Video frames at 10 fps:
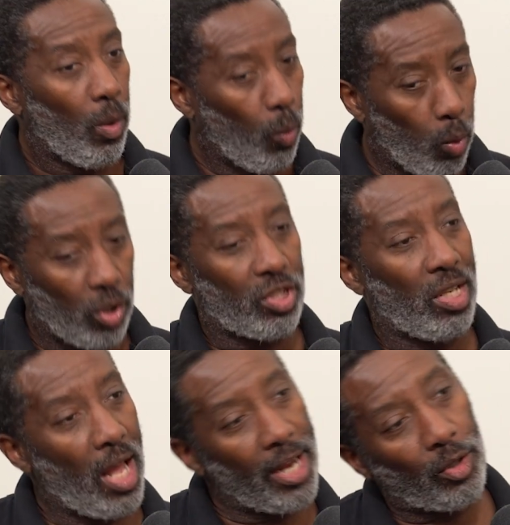was
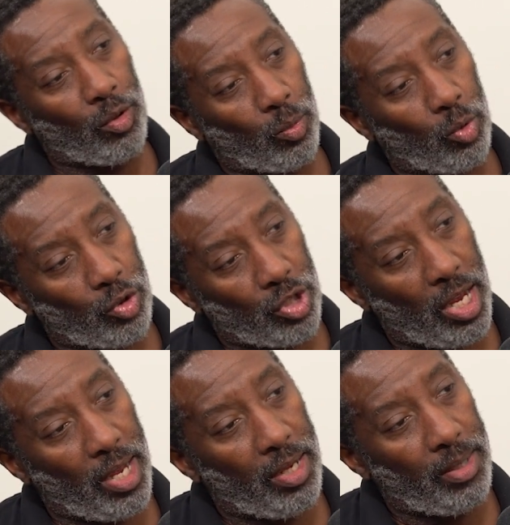lying on the
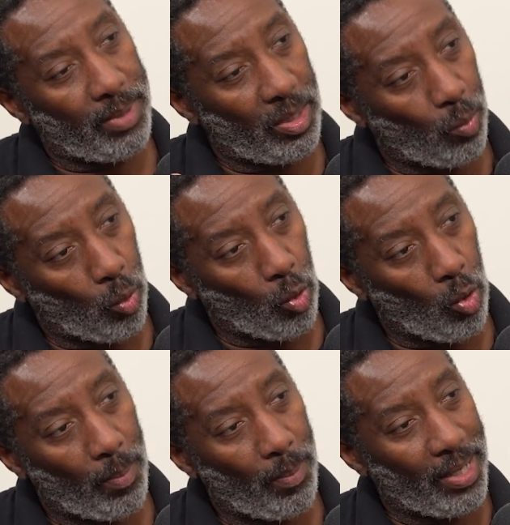water, being
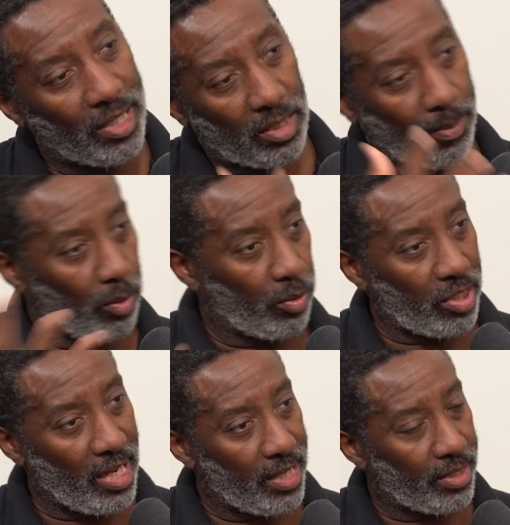warm, being
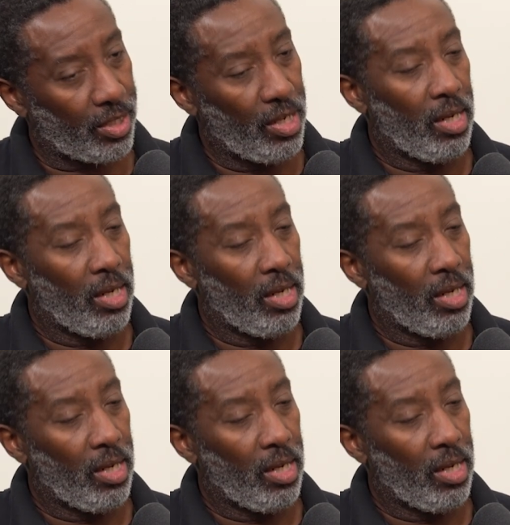supported.